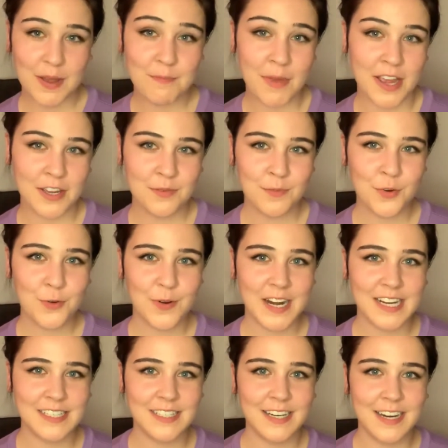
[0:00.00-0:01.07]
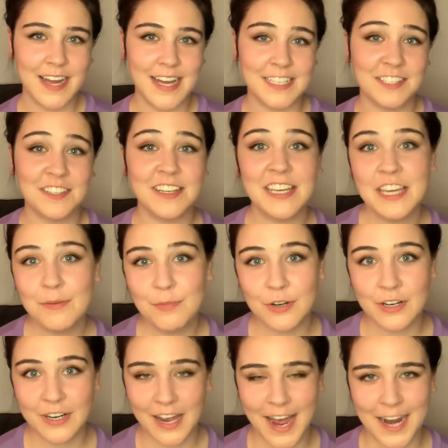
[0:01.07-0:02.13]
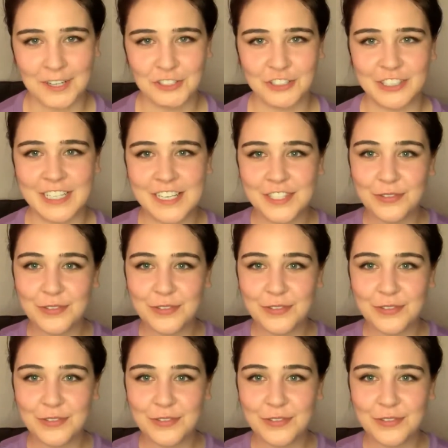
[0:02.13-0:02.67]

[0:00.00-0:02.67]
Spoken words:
Megan Miranda as an ebook, actually.